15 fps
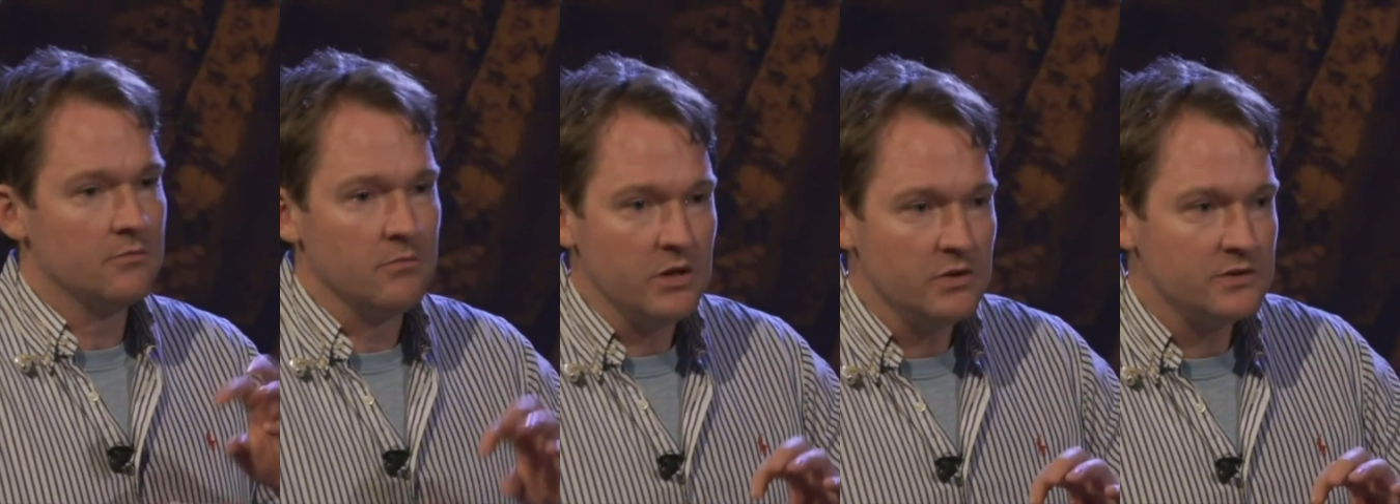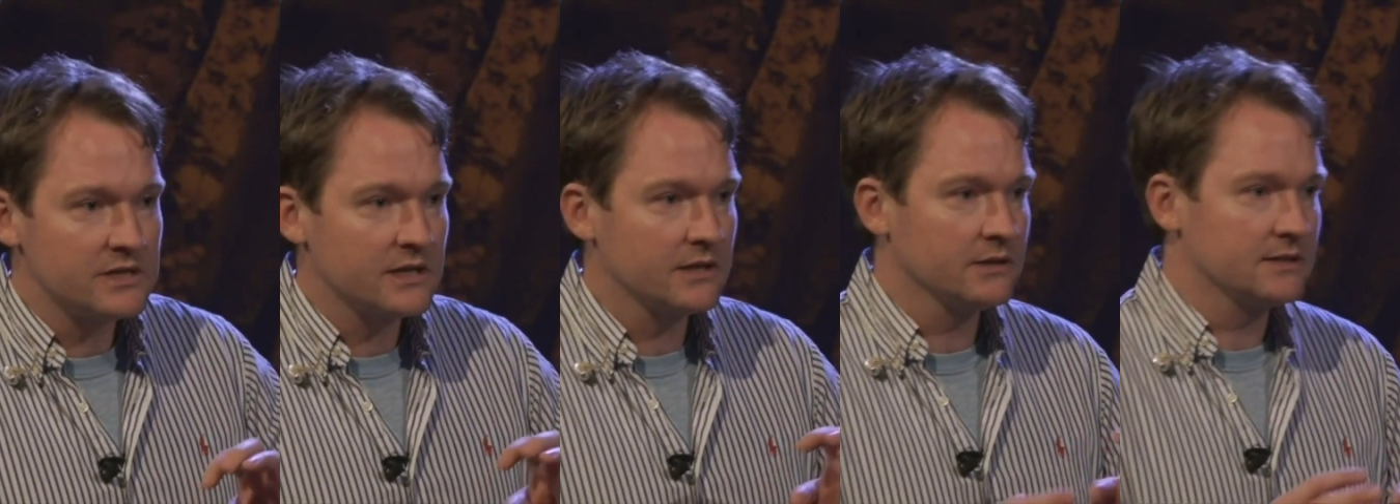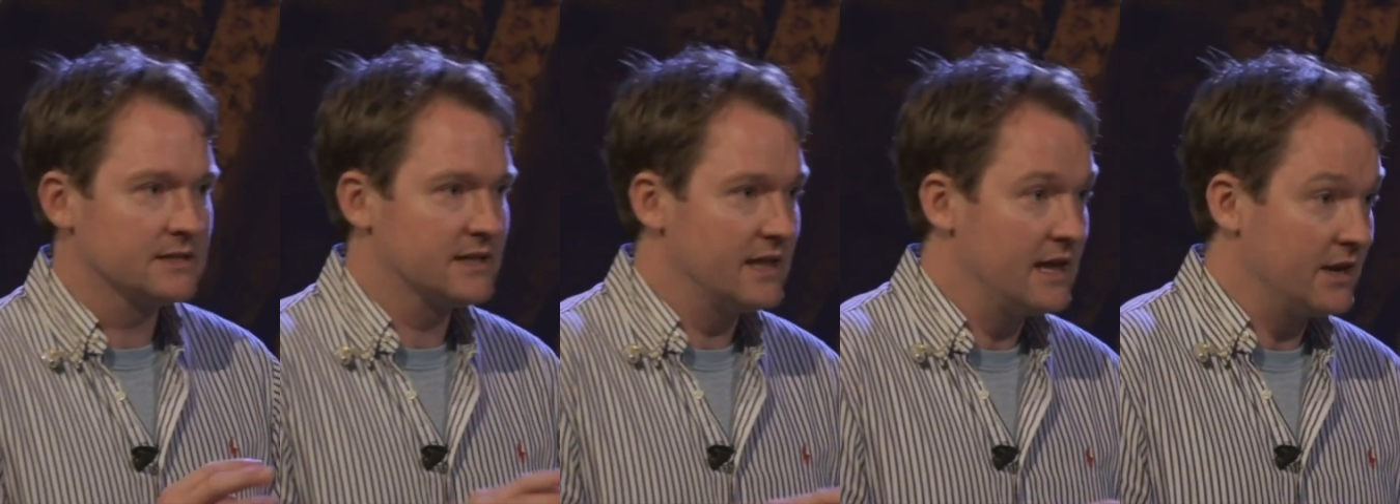
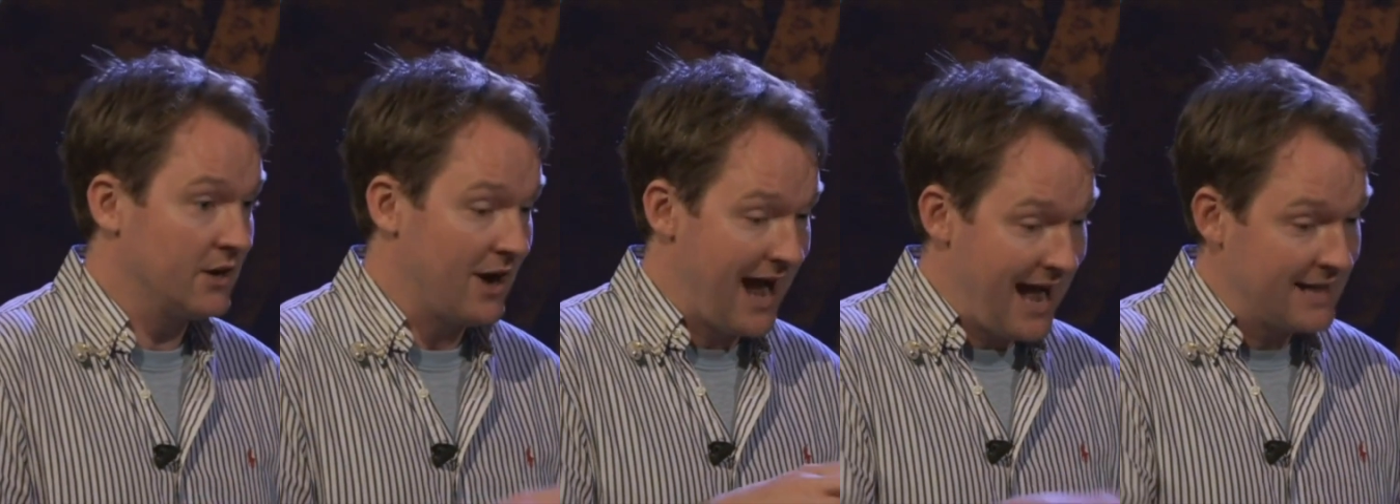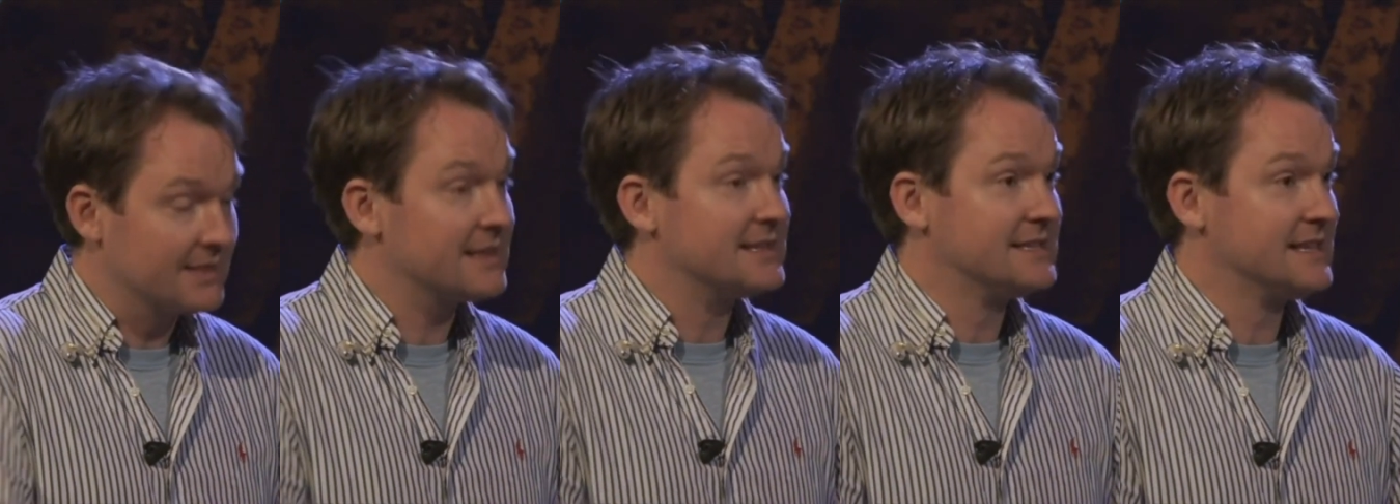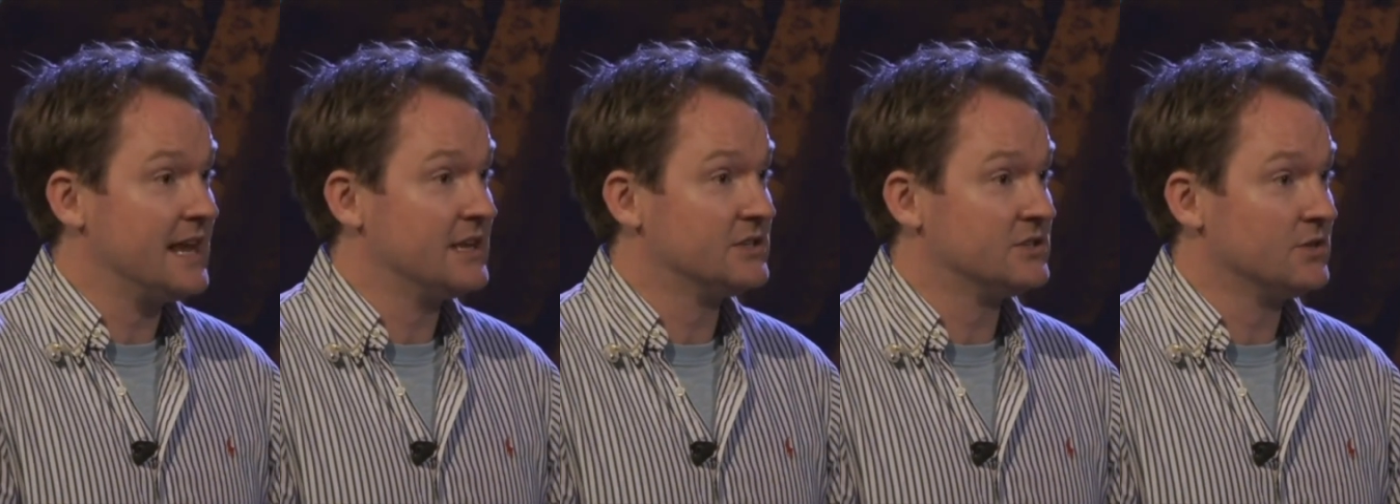musicals, theatre at the
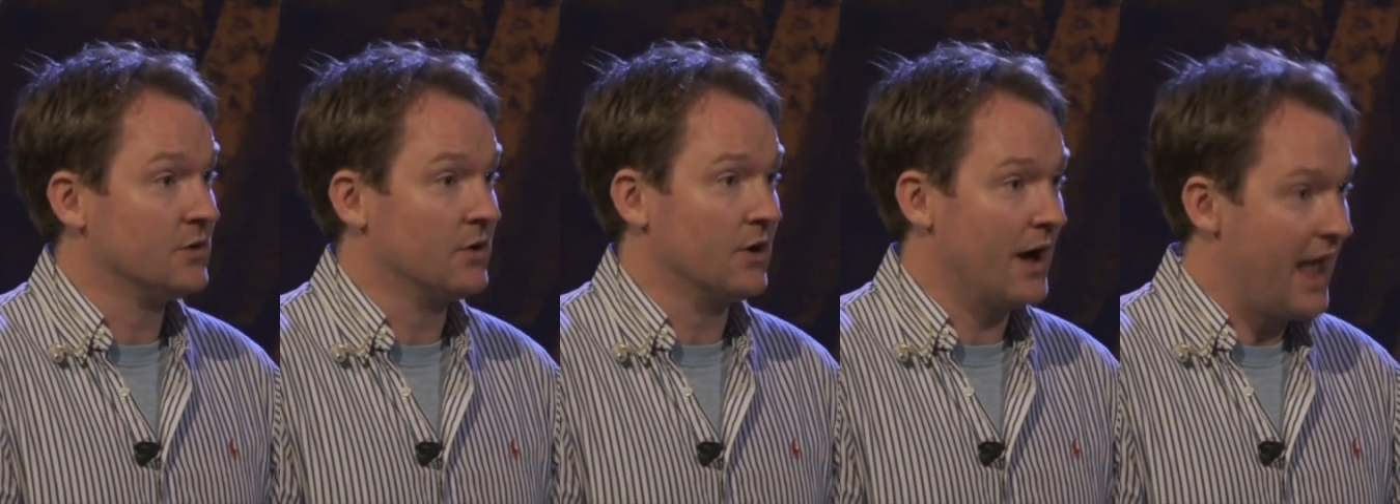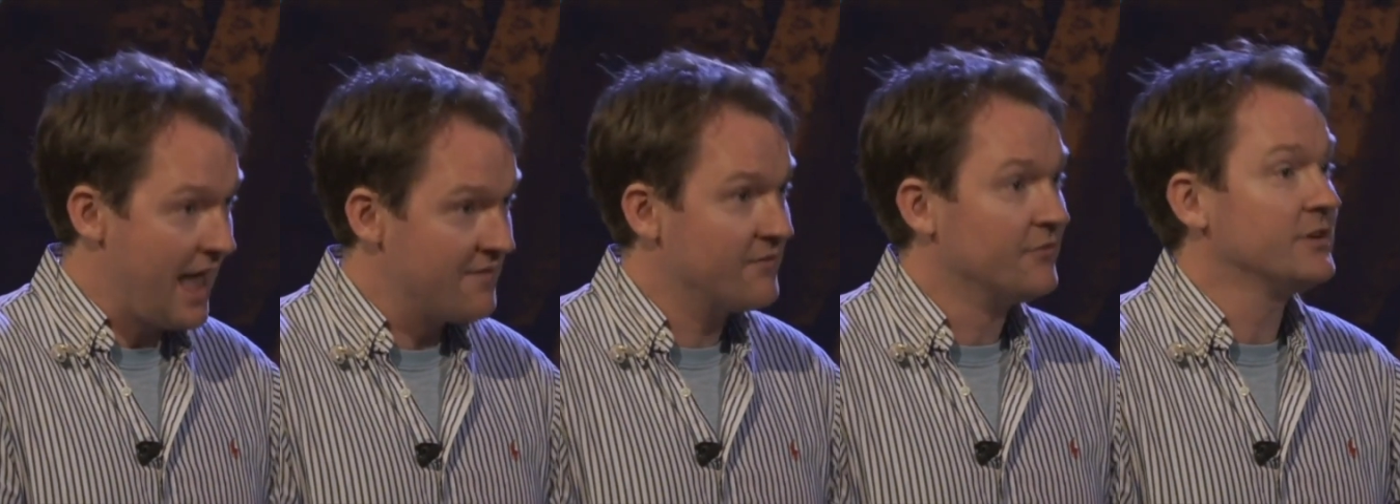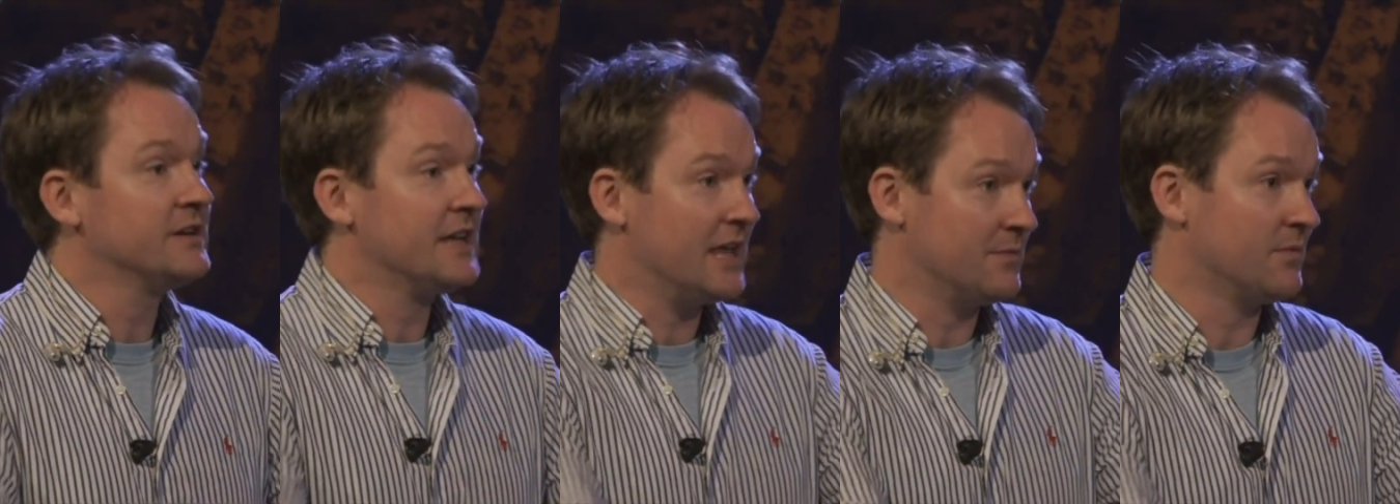stage door
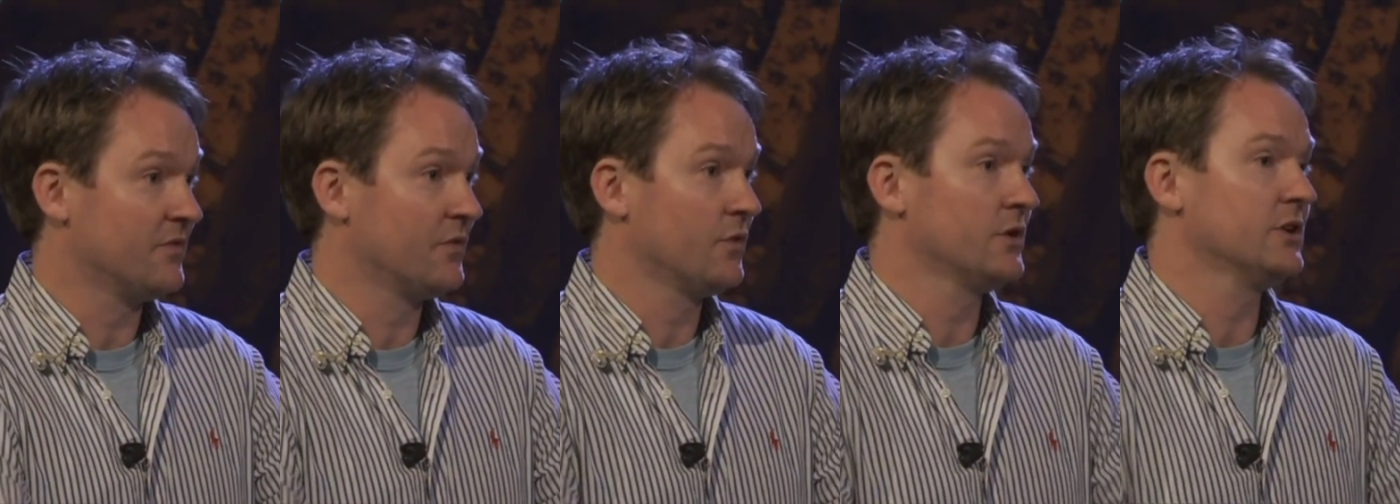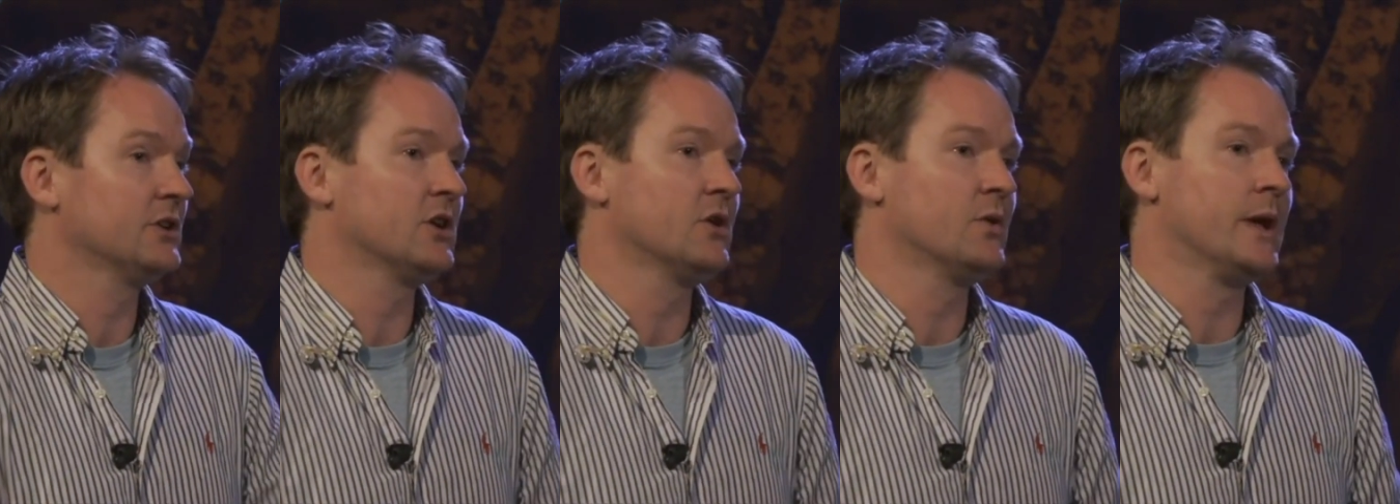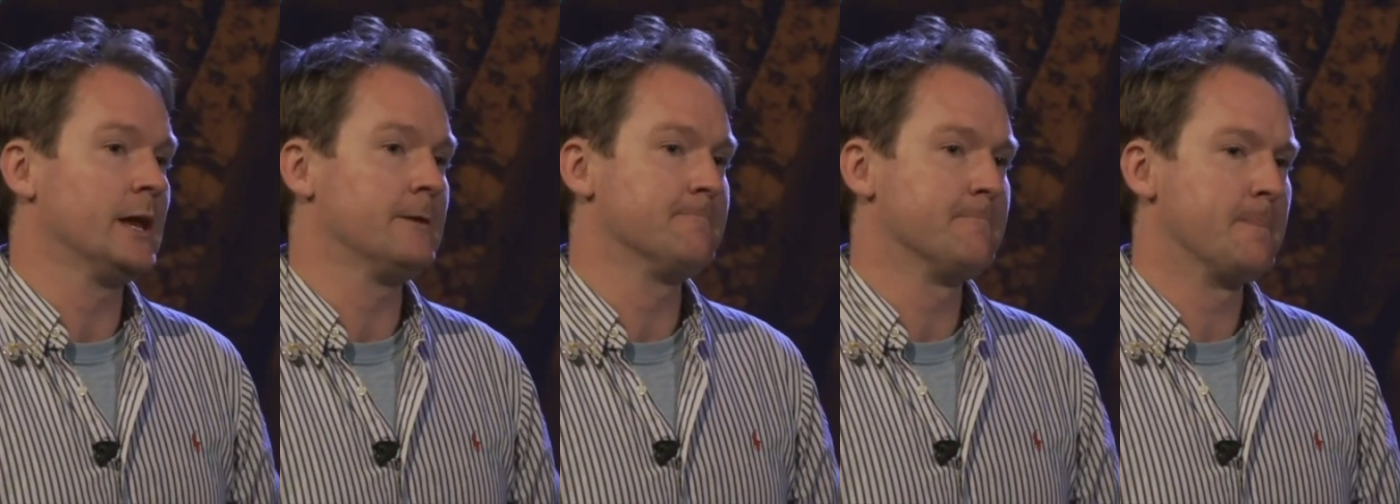every day before you'd go
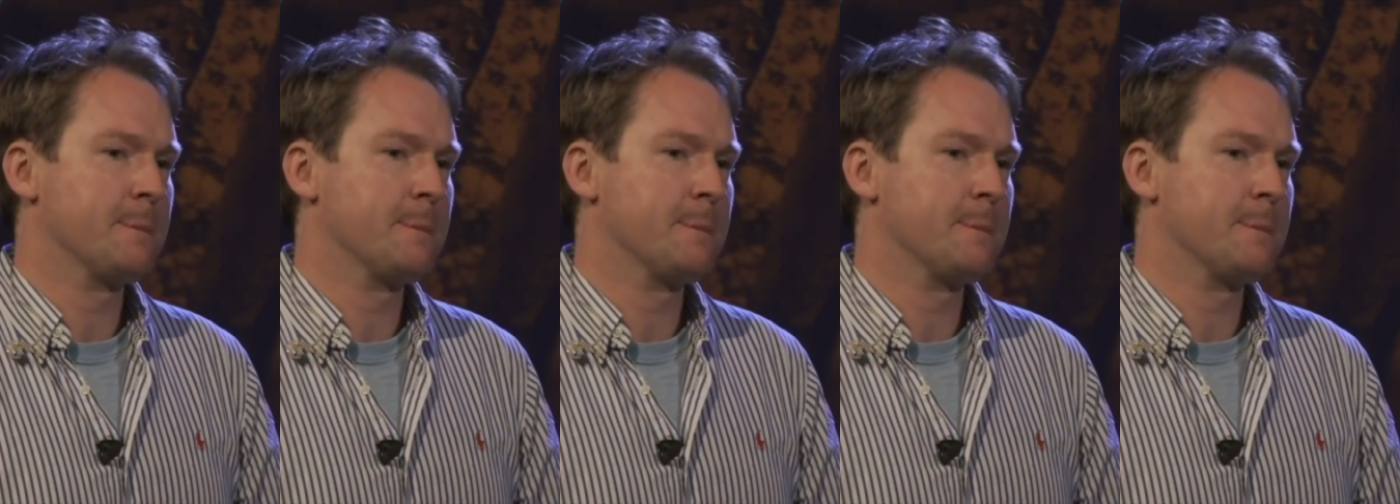in.